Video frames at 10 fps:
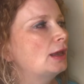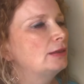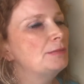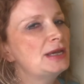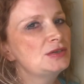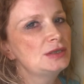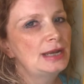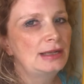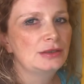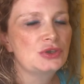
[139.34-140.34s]
And the best
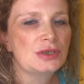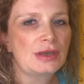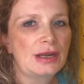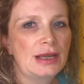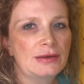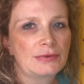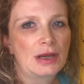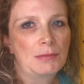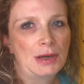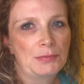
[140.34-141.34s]
analogy that I have
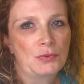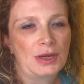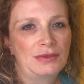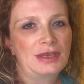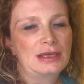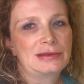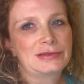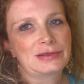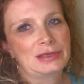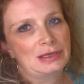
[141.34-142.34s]
come up with
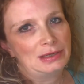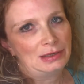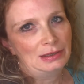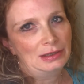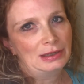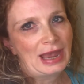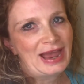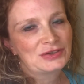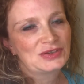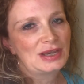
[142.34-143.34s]
is the
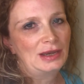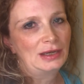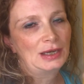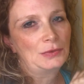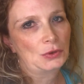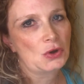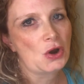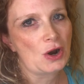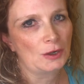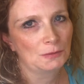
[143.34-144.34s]
gas tank in the
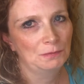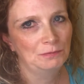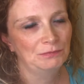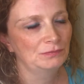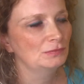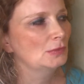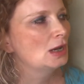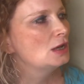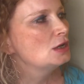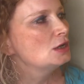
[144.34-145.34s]
car.
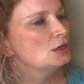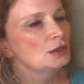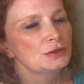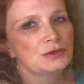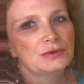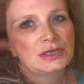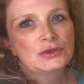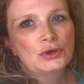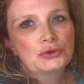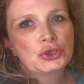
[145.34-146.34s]
So
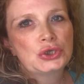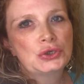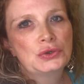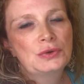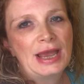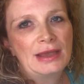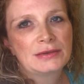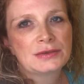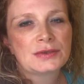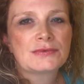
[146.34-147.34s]
these are two
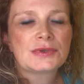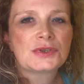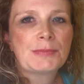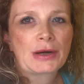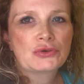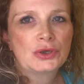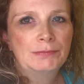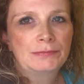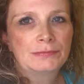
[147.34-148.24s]
ends of the spectrum,